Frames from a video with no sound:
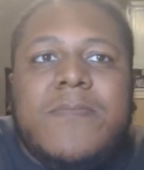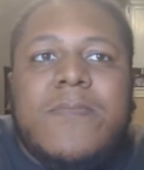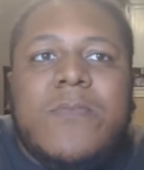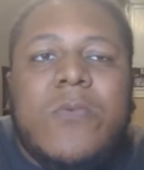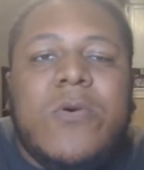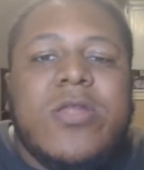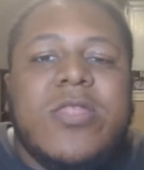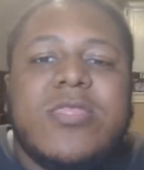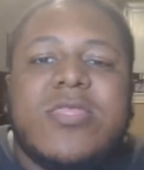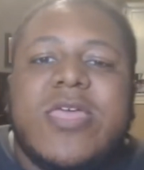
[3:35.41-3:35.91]

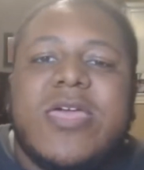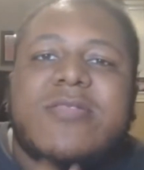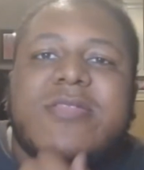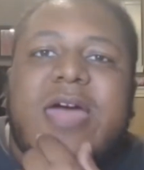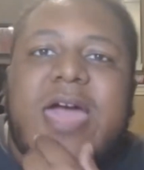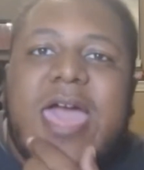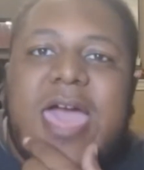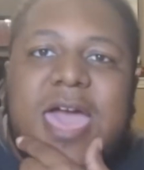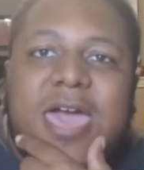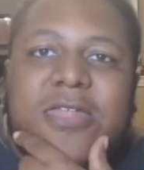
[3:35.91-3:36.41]
of the things I
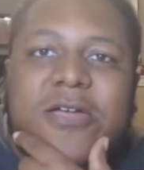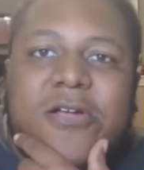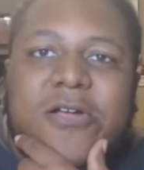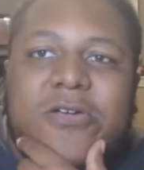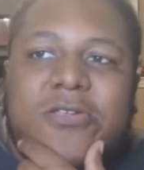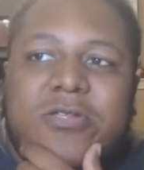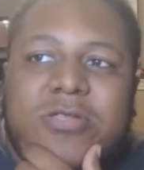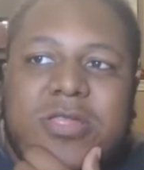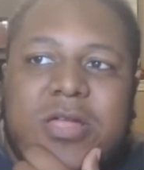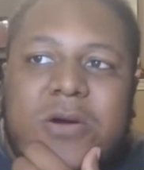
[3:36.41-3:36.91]
had heard
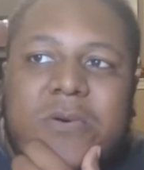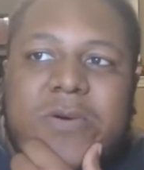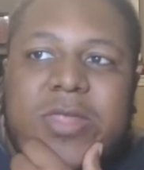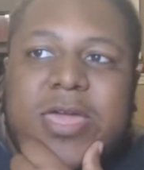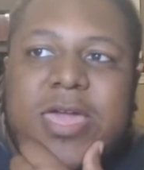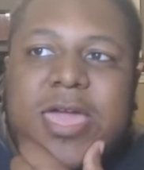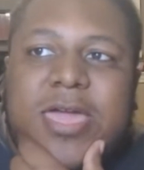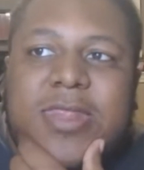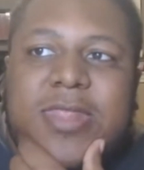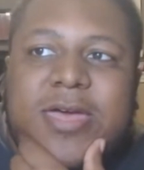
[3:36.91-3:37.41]
or so when it
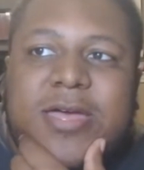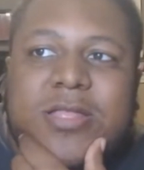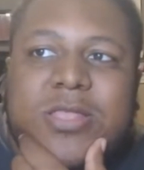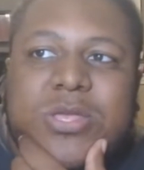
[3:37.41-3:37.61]
came down